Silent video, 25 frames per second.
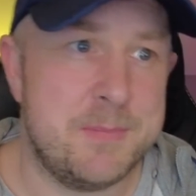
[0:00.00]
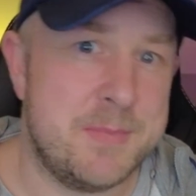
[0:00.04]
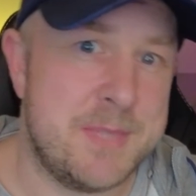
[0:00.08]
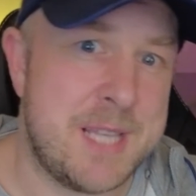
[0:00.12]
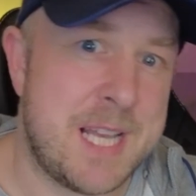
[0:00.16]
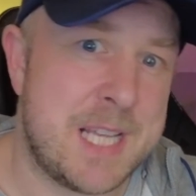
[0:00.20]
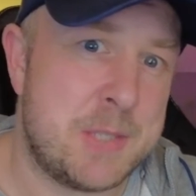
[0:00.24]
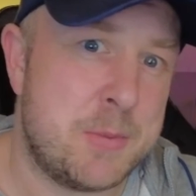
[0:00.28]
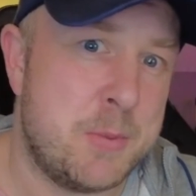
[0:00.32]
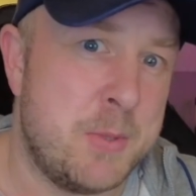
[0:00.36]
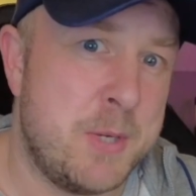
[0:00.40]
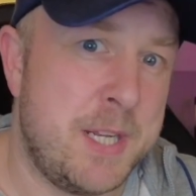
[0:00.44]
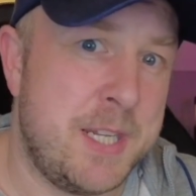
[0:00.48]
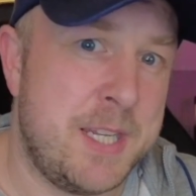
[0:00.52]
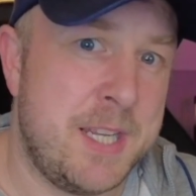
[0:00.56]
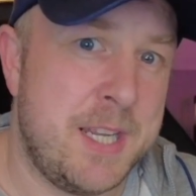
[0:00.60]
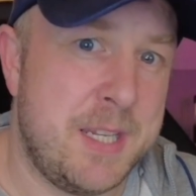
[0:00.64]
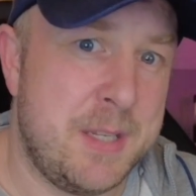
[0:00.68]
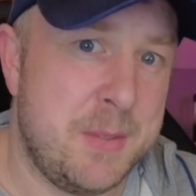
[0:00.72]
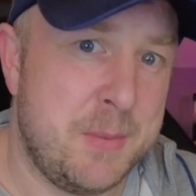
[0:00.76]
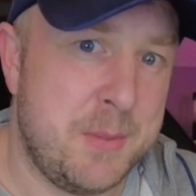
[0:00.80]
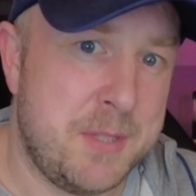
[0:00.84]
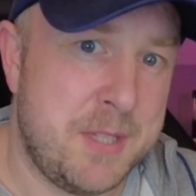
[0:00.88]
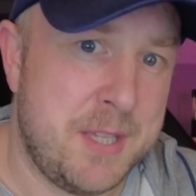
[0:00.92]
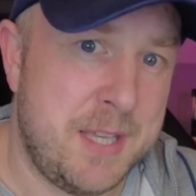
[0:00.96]
That's what I
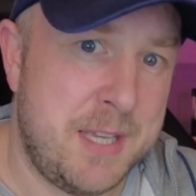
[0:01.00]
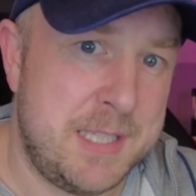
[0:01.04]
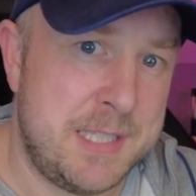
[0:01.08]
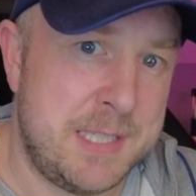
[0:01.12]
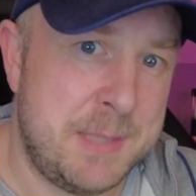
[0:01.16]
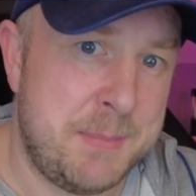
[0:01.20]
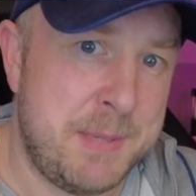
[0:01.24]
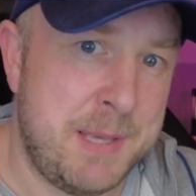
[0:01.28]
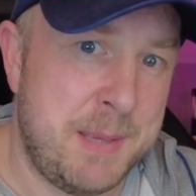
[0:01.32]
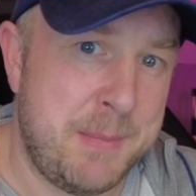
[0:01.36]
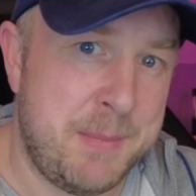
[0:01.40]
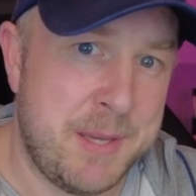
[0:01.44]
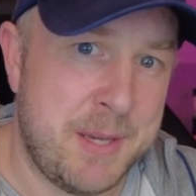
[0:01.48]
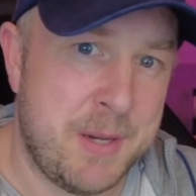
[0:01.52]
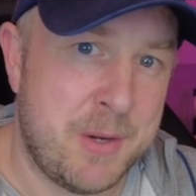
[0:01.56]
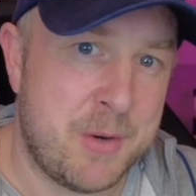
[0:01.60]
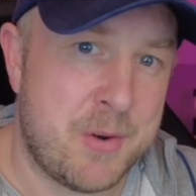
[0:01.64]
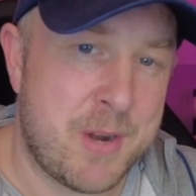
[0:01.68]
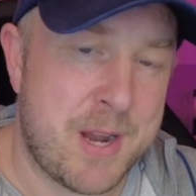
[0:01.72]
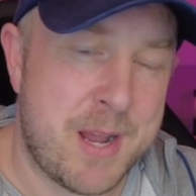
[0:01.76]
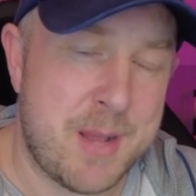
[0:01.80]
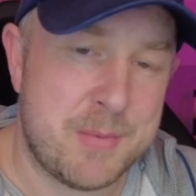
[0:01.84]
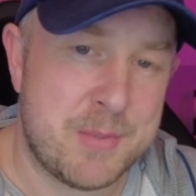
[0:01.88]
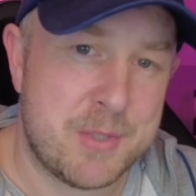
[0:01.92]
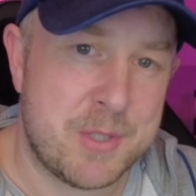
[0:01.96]
did with the Easy PPL
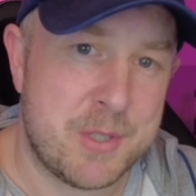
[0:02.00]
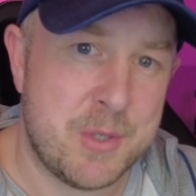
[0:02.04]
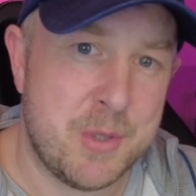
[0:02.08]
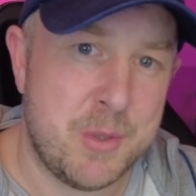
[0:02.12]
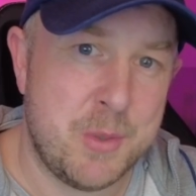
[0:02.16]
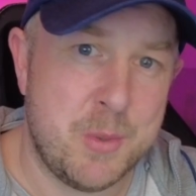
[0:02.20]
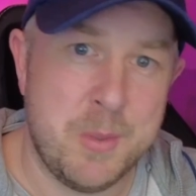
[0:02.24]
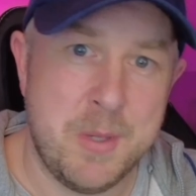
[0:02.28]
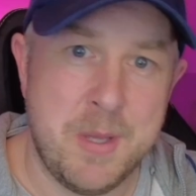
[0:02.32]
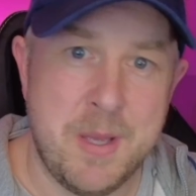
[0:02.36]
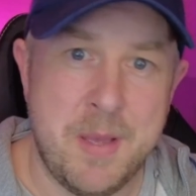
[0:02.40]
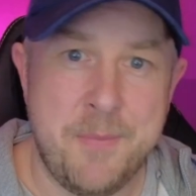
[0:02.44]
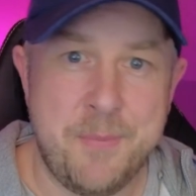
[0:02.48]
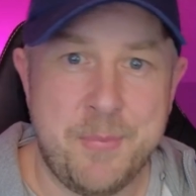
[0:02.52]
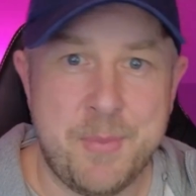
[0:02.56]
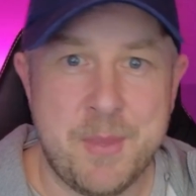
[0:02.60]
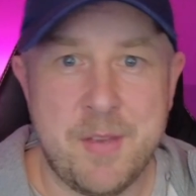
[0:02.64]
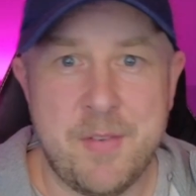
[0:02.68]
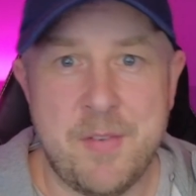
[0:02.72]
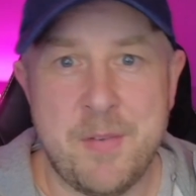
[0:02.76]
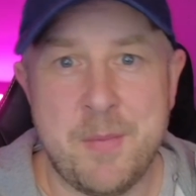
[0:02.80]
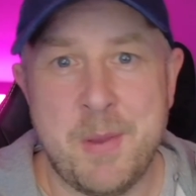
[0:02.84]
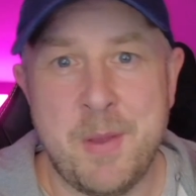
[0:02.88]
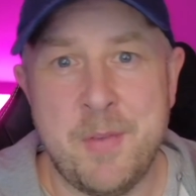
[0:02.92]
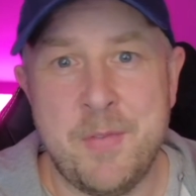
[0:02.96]
Ground School
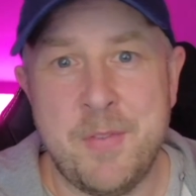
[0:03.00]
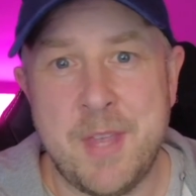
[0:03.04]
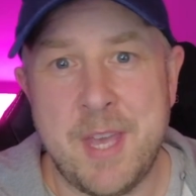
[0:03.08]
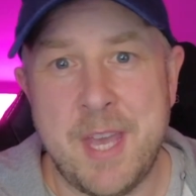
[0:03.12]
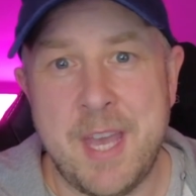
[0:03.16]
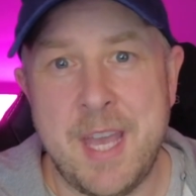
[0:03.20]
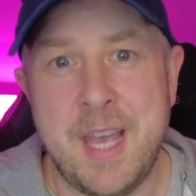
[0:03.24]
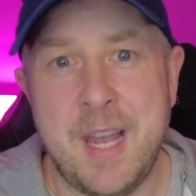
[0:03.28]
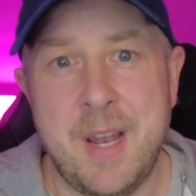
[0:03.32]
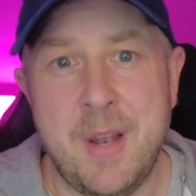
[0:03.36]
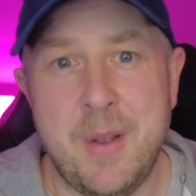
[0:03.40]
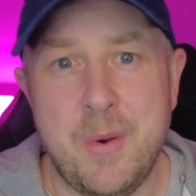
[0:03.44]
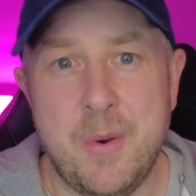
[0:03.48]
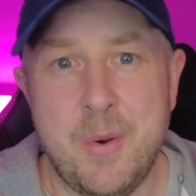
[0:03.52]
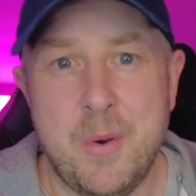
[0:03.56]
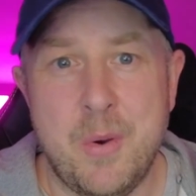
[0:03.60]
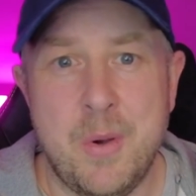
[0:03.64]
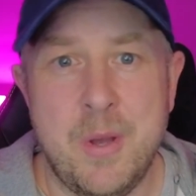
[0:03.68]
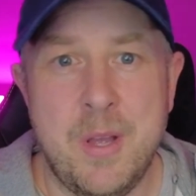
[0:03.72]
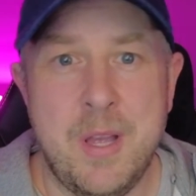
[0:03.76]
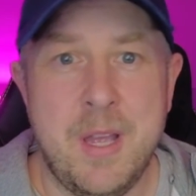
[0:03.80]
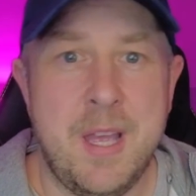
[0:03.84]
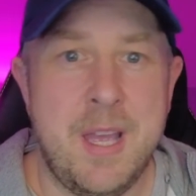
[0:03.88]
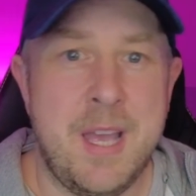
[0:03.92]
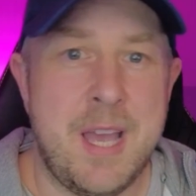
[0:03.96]
for both the air
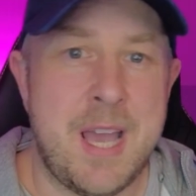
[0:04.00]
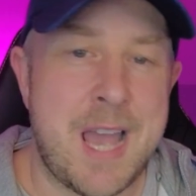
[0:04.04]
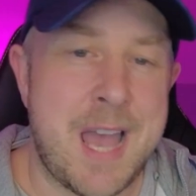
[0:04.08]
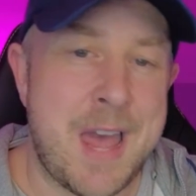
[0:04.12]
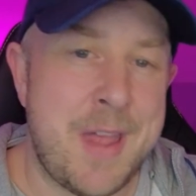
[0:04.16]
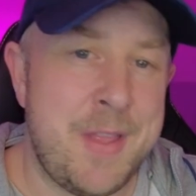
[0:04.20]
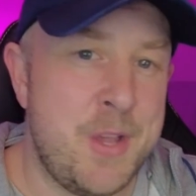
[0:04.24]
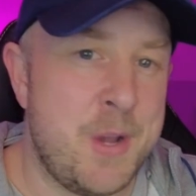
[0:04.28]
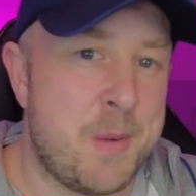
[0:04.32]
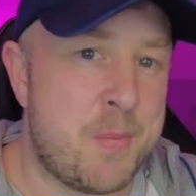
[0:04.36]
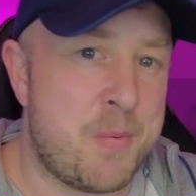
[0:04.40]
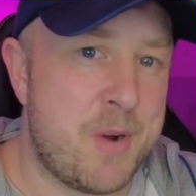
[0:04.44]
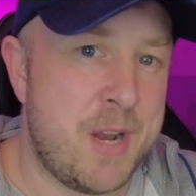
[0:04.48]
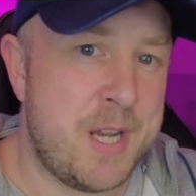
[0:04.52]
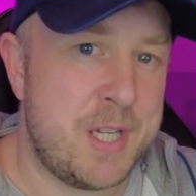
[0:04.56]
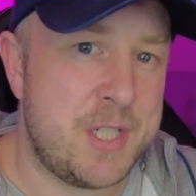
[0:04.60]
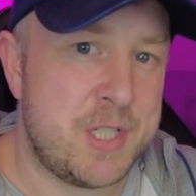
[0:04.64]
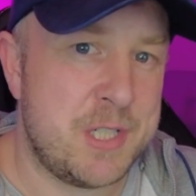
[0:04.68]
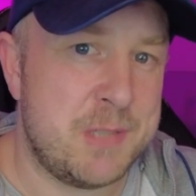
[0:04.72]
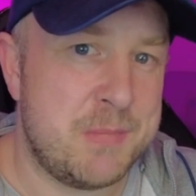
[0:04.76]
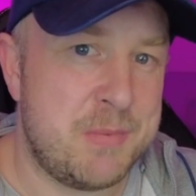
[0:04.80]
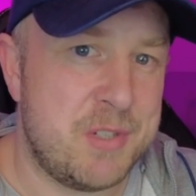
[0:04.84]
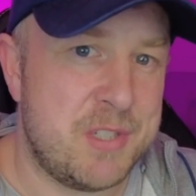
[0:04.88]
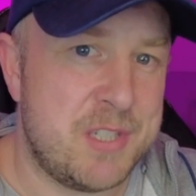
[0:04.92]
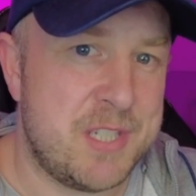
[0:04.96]
law and the
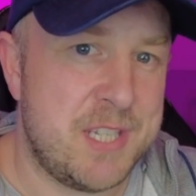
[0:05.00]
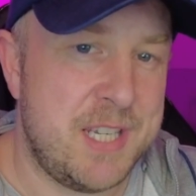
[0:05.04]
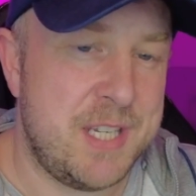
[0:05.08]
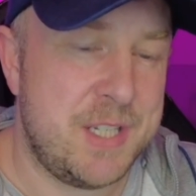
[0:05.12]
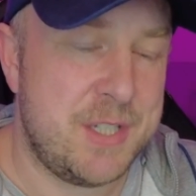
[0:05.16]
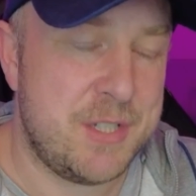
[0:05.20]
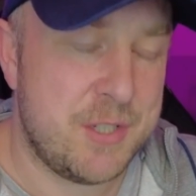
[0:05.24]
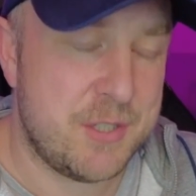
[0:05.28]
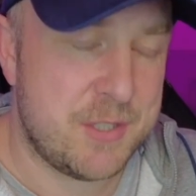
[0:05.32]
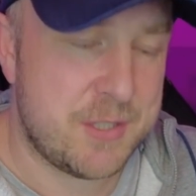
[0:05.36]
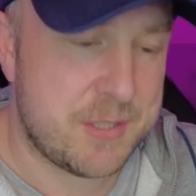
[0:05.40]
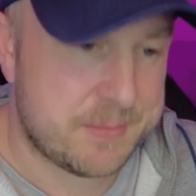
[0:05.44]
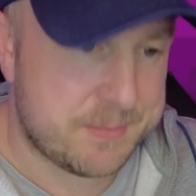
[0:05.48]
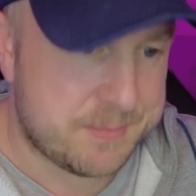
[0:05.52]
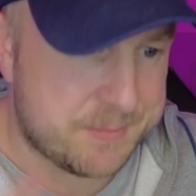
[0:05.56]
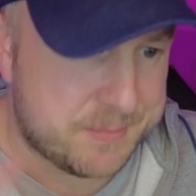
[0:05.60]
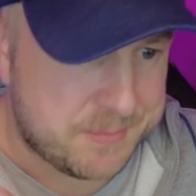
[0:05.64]
operational procedures.